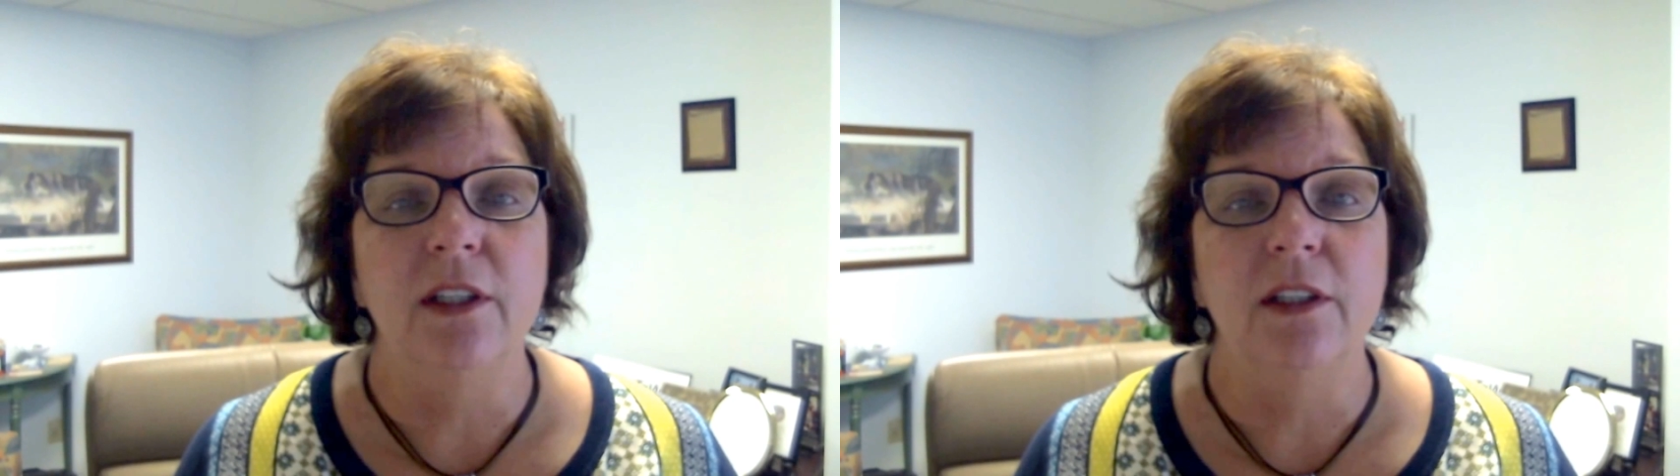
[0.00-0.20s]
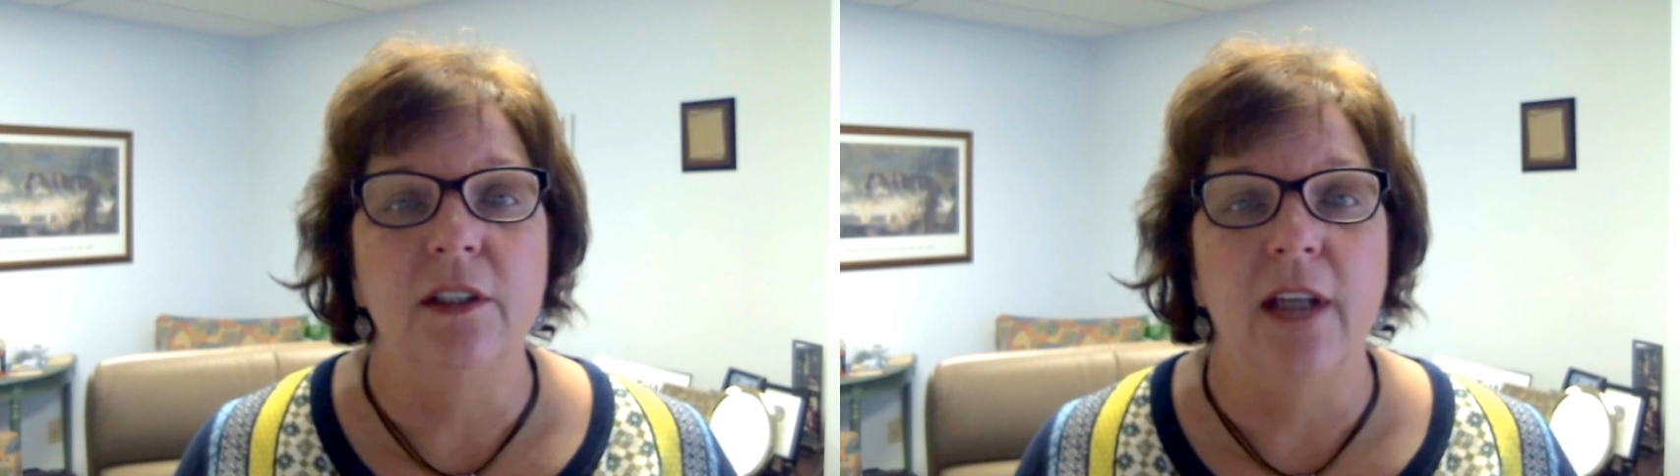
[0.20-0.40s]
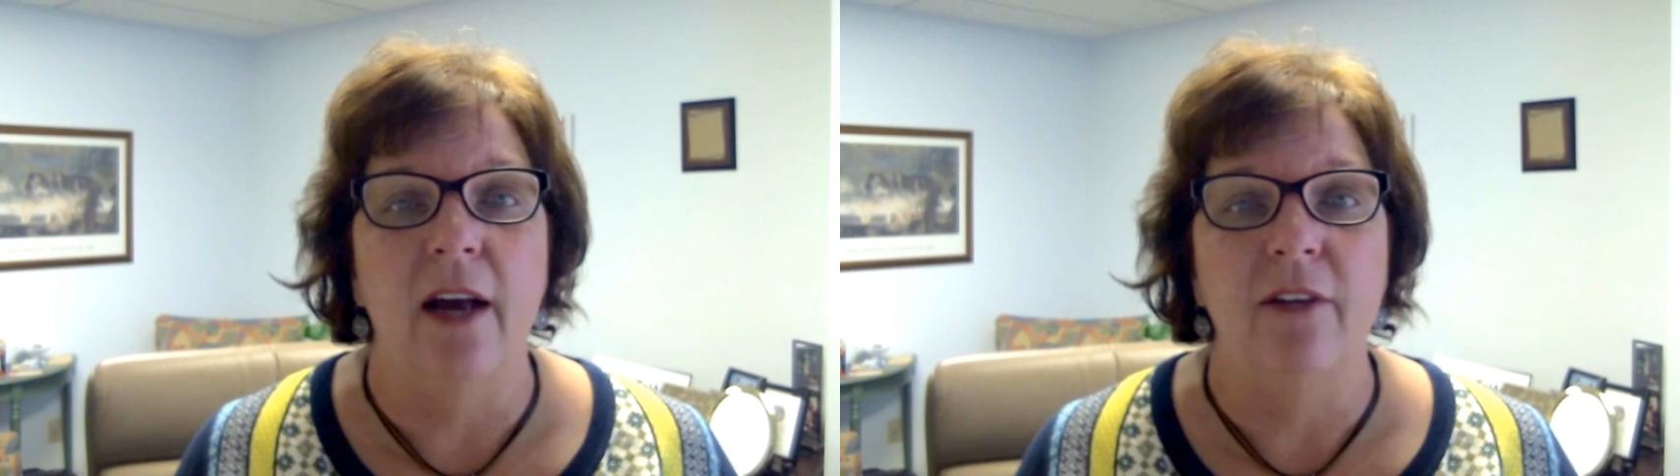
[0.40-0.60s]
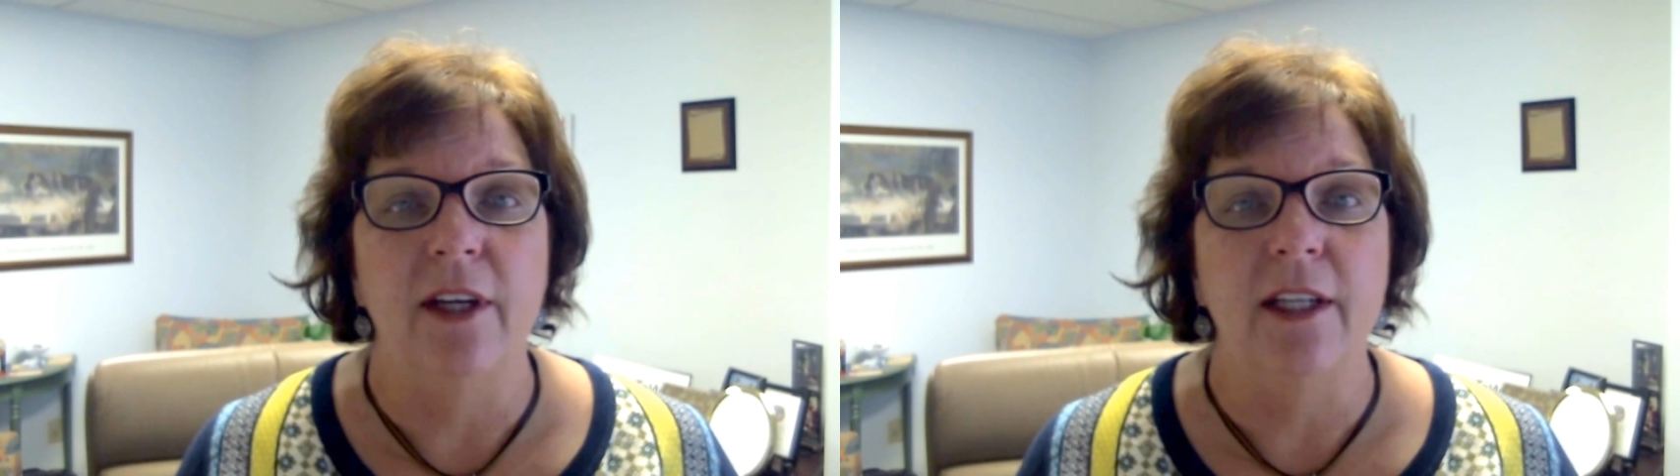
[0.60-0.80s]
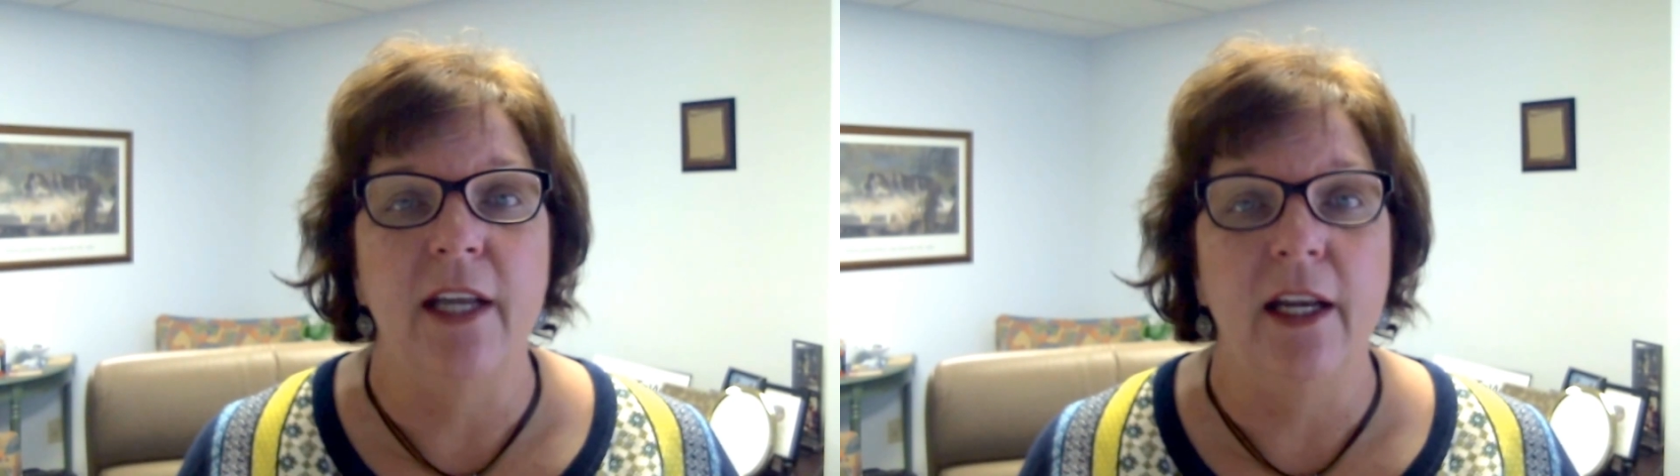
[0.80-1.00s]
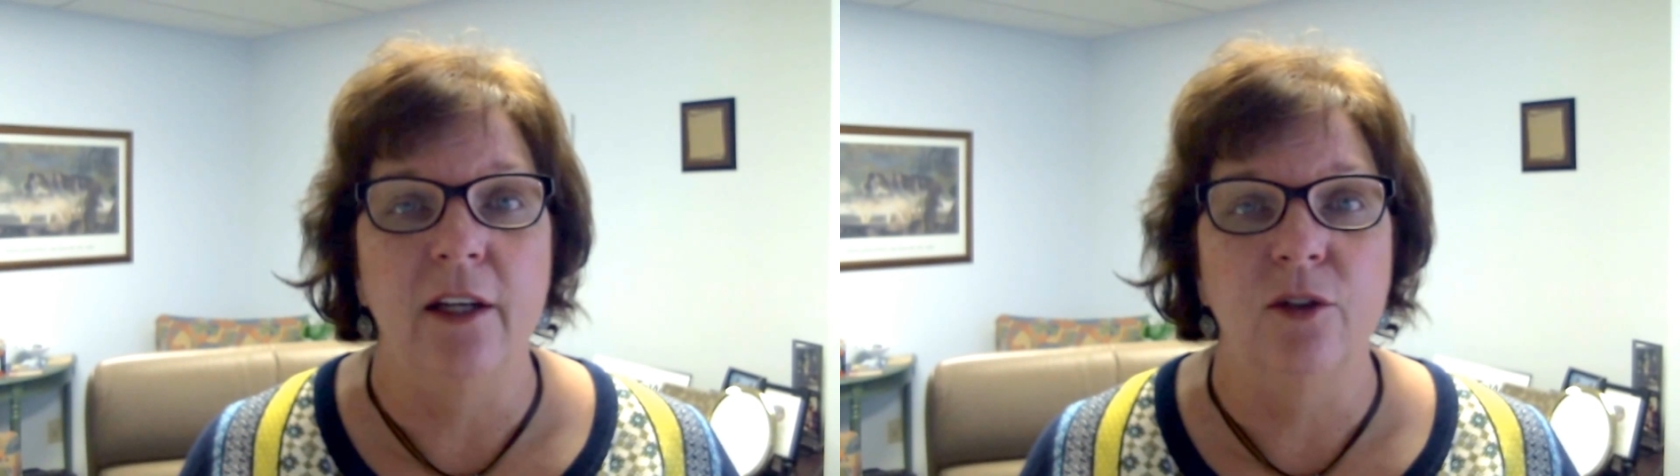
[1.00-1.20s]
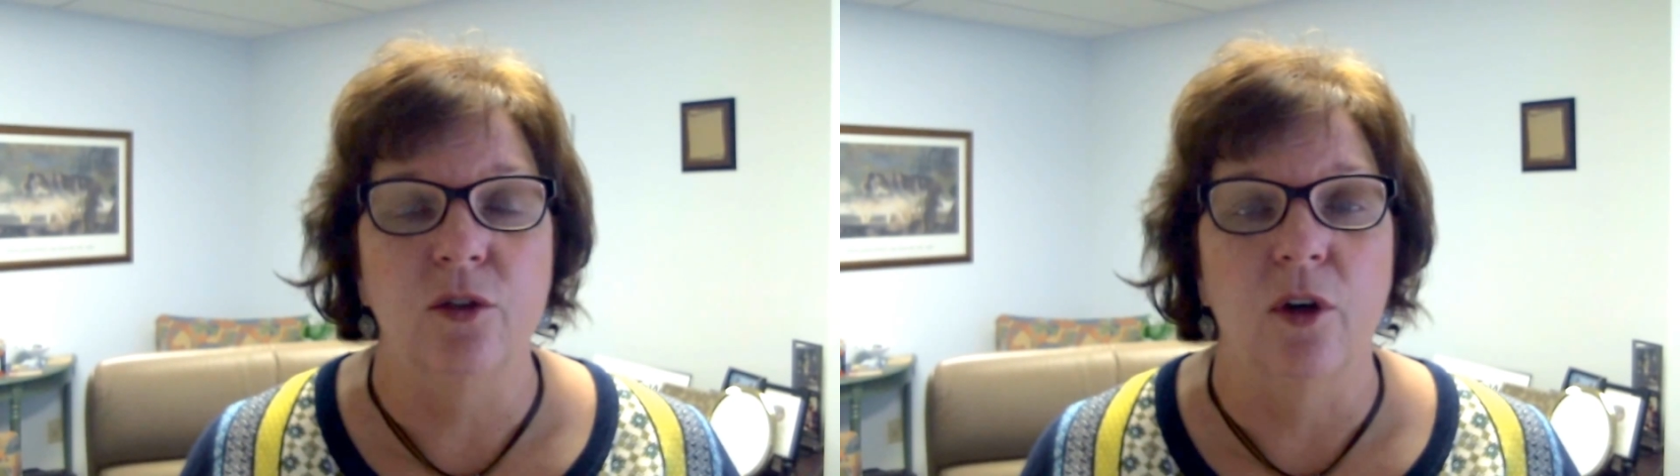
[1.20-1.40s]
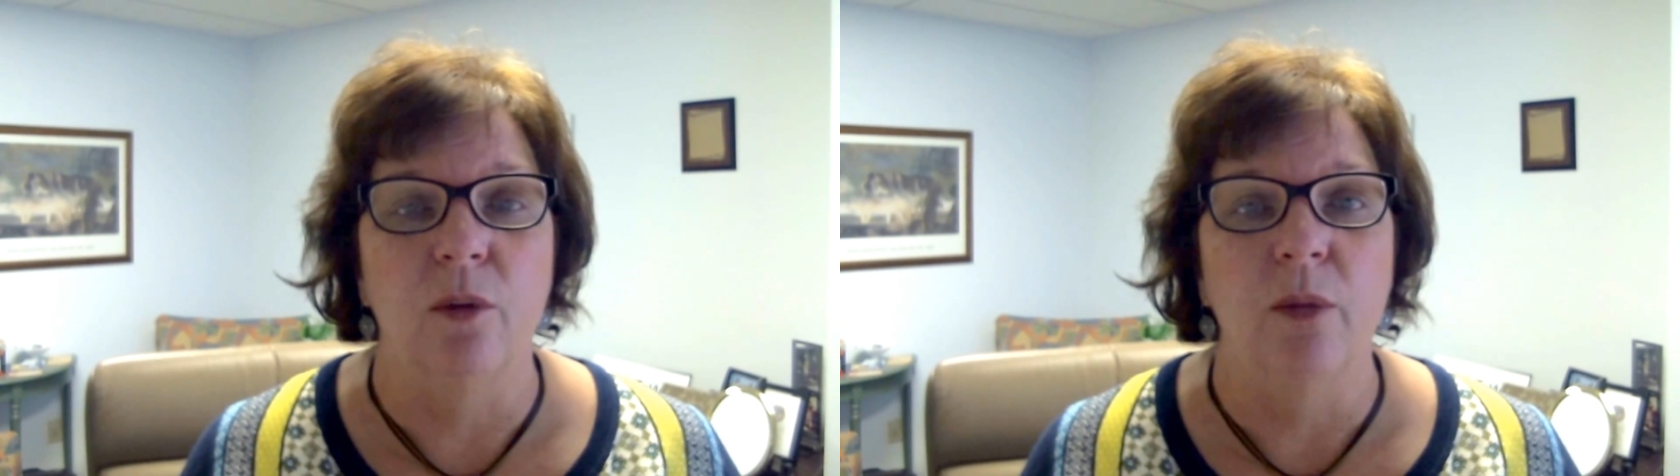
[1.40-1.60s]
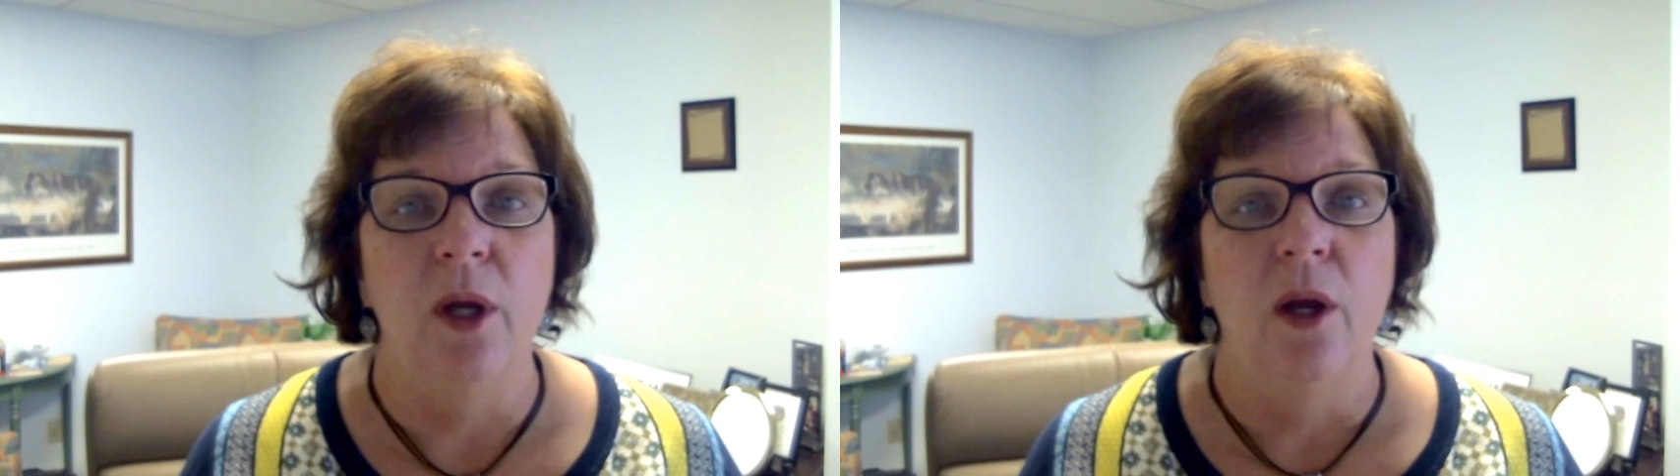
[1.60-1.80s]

is having a tantrum,